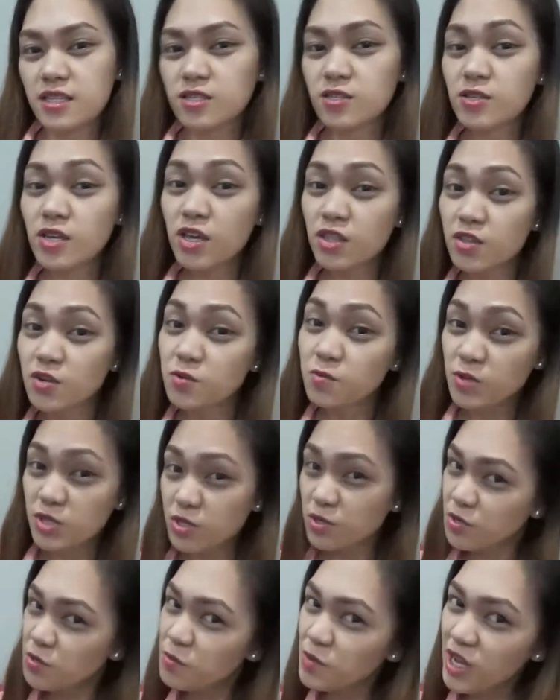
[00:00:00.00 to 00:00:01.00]
together
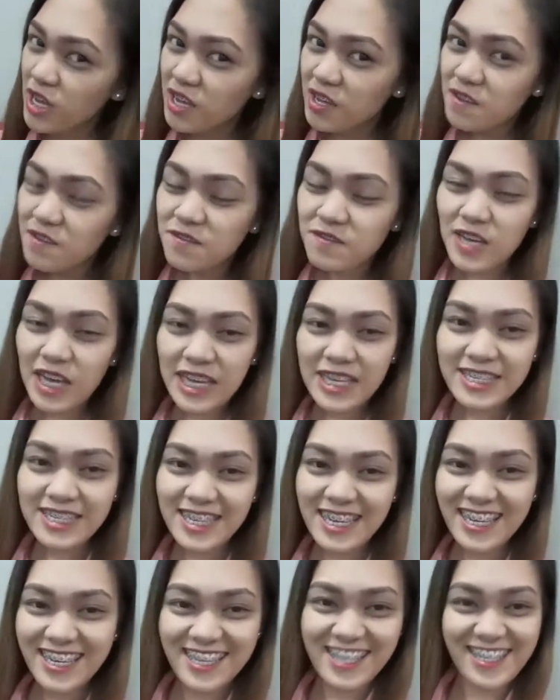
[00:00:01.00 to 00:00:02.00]
with your wife,
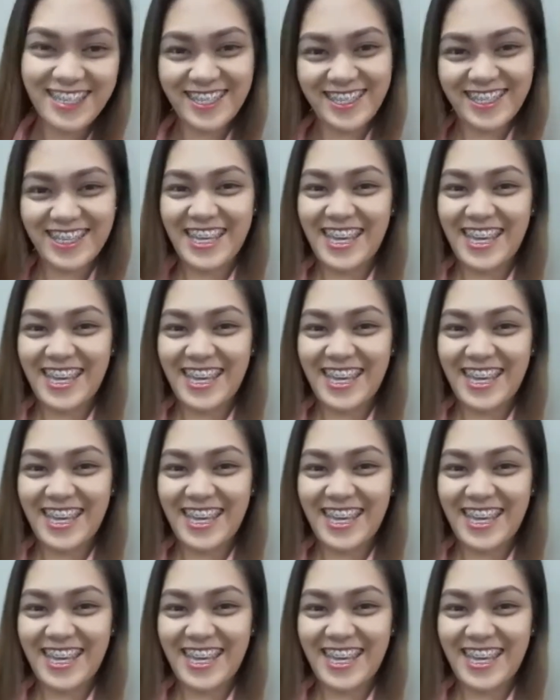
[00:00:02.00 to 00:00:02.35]
Aizzah,